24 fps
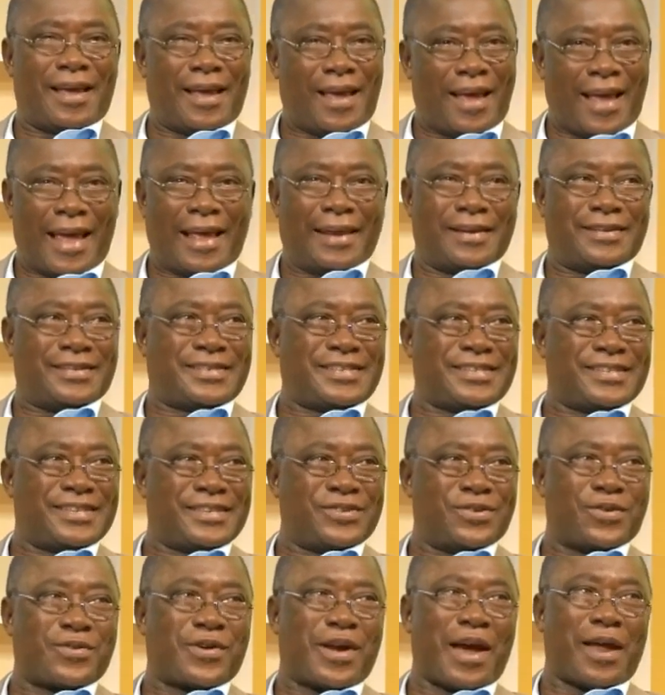And
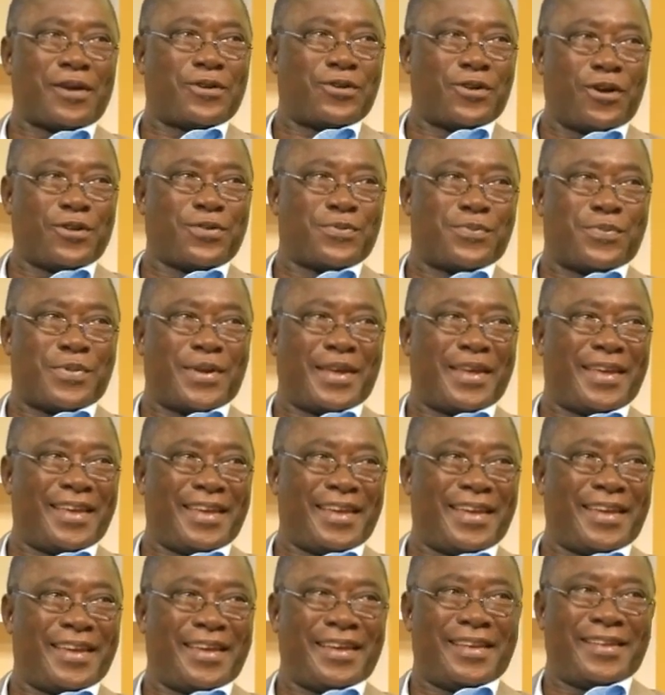you cannot
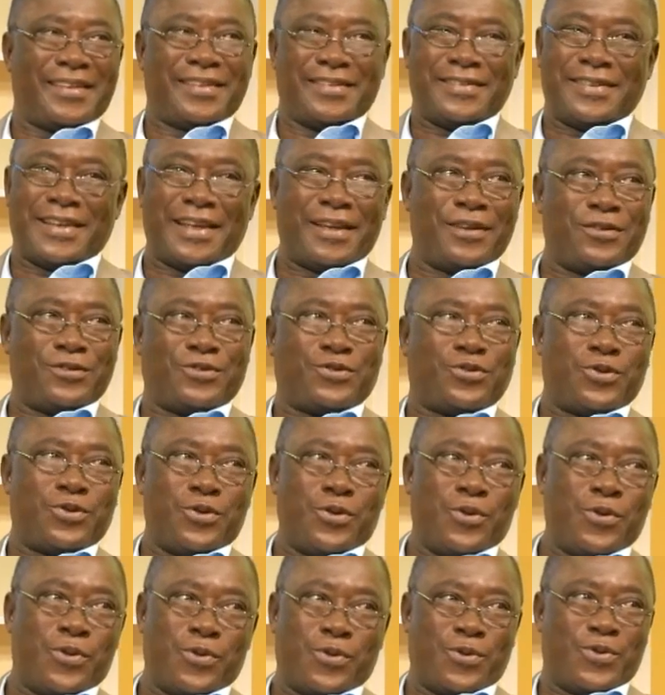be in
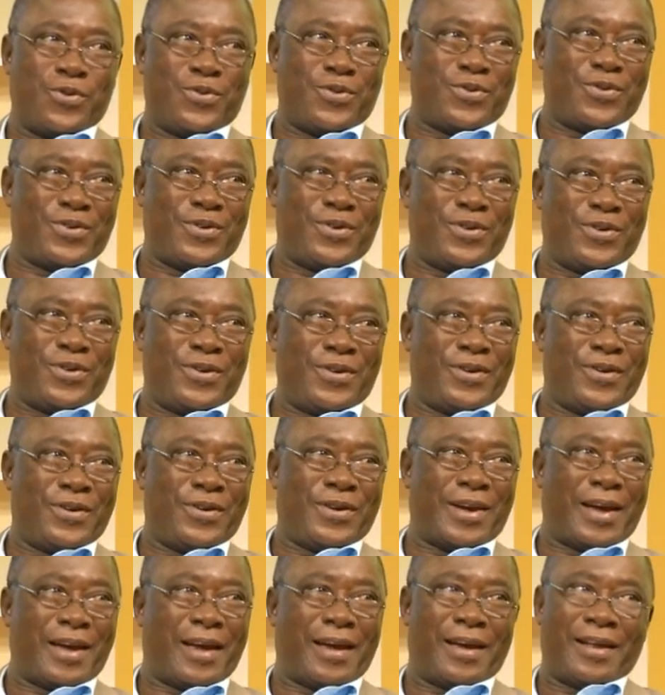two
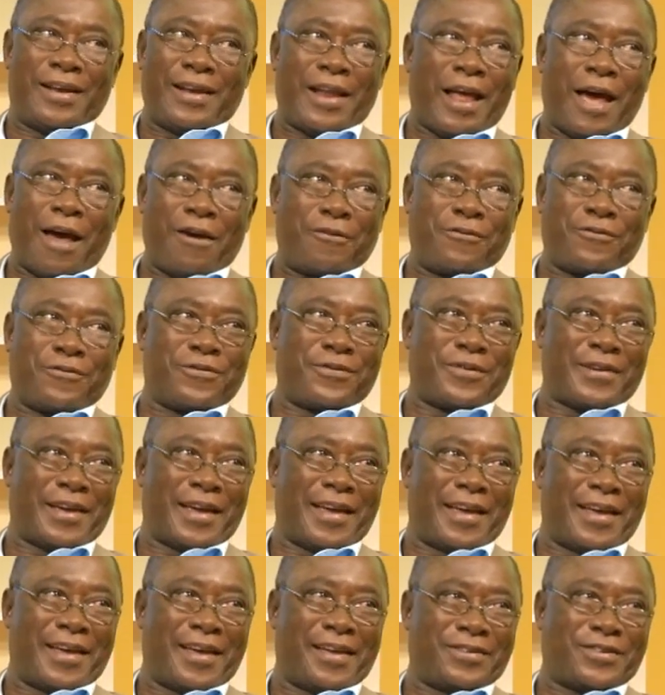love
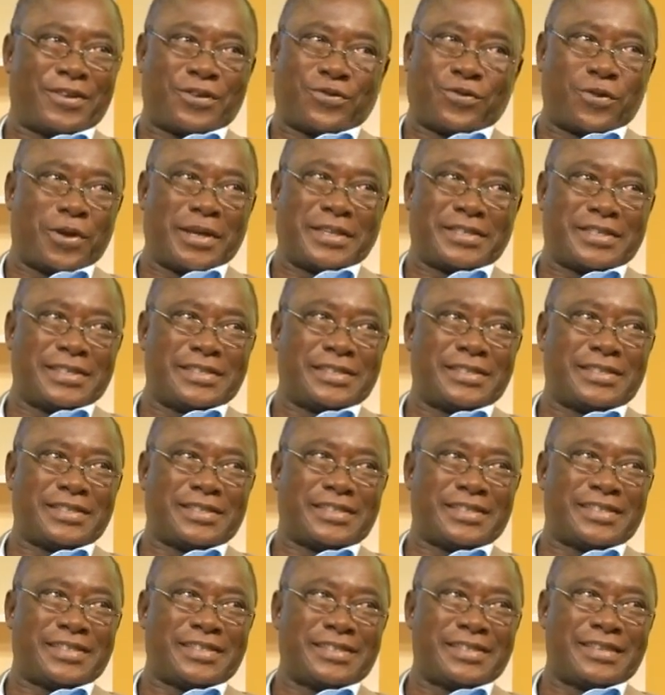
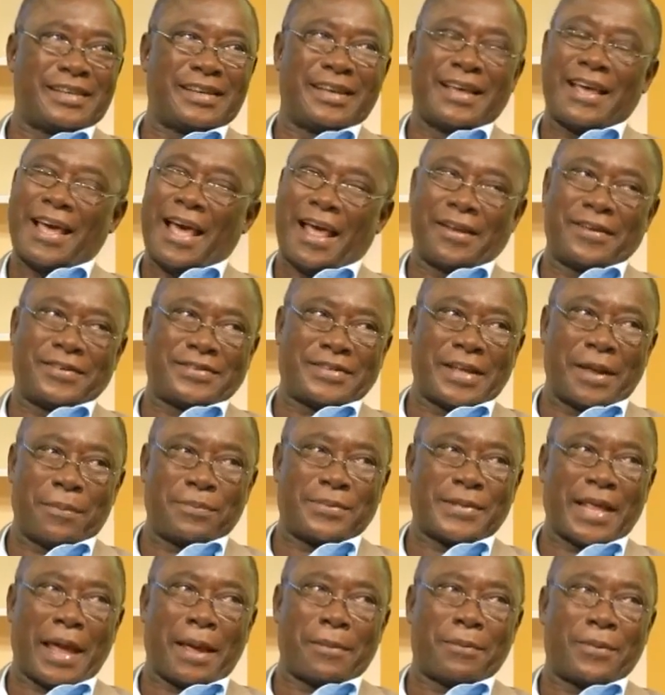situations at the same
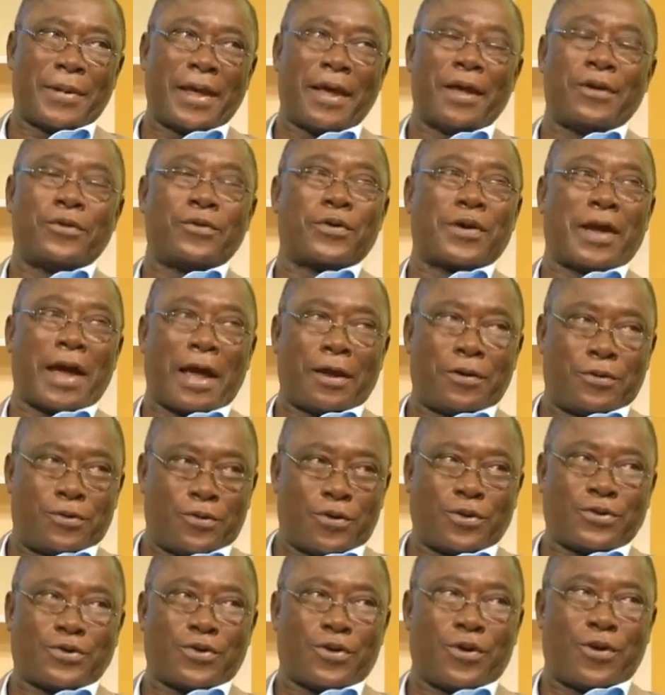time. And you
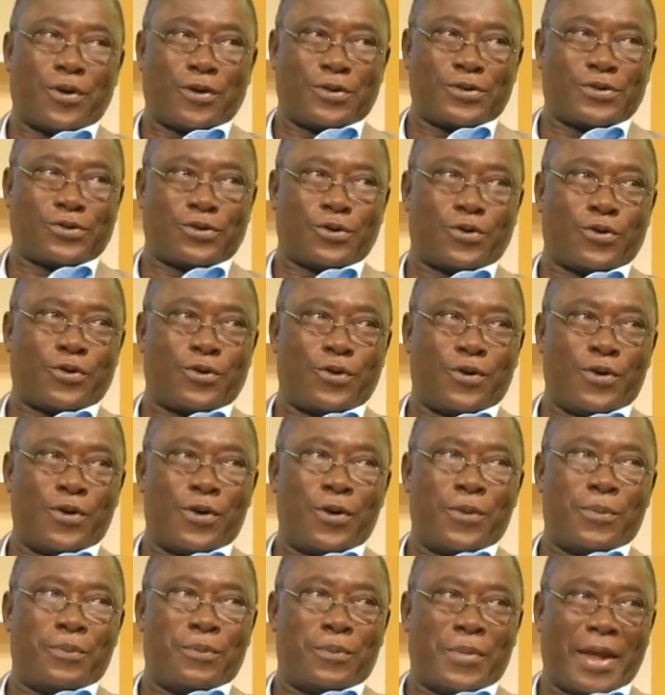cannot also
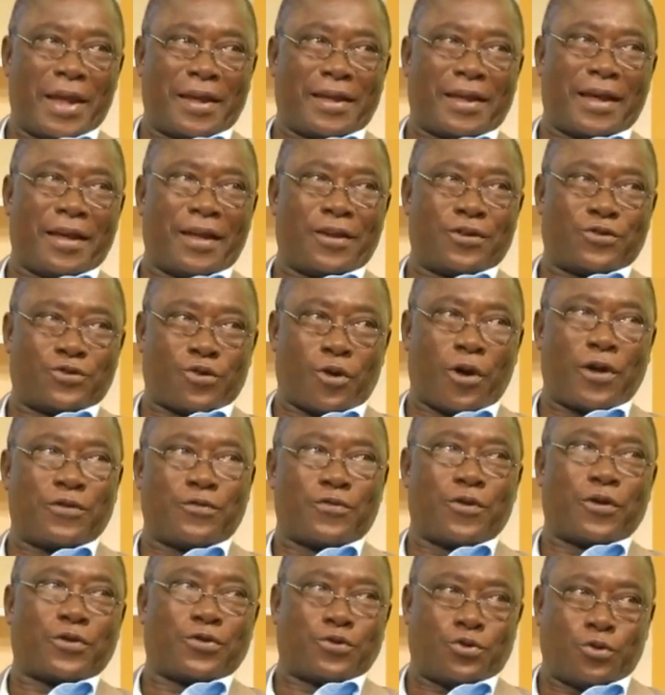make a choice
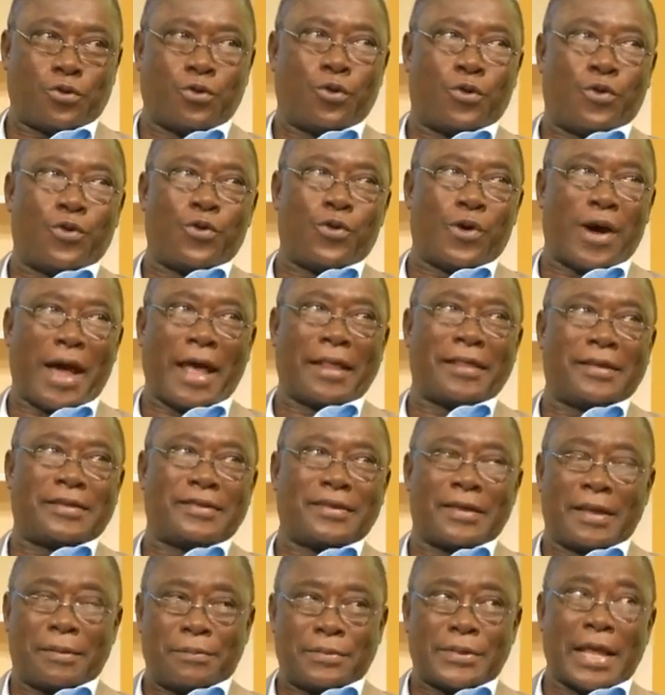for two at the
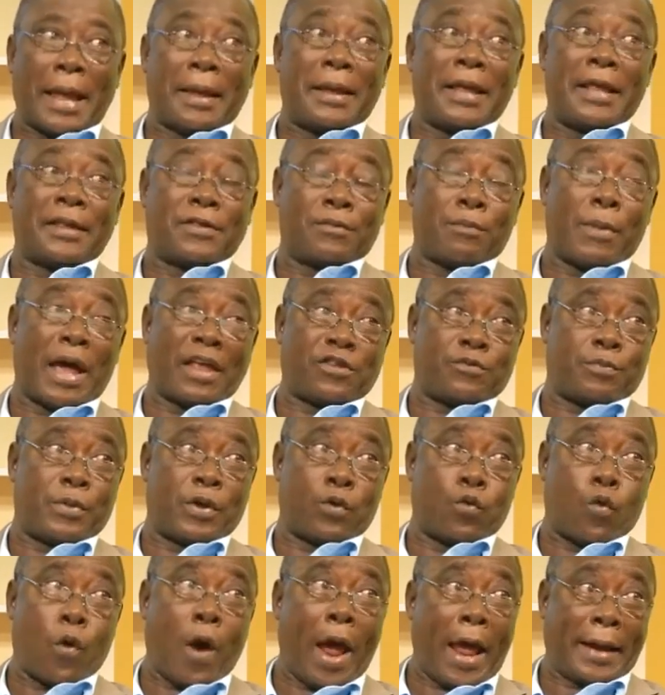same time. It must be
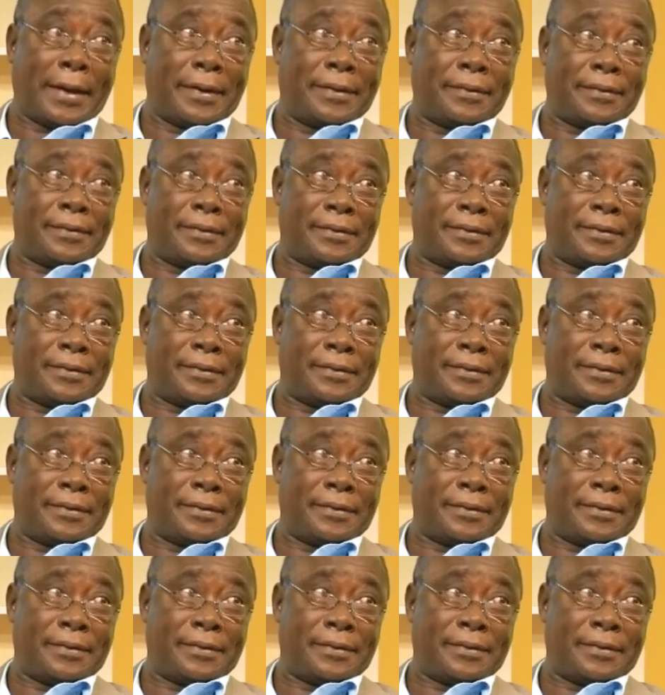one.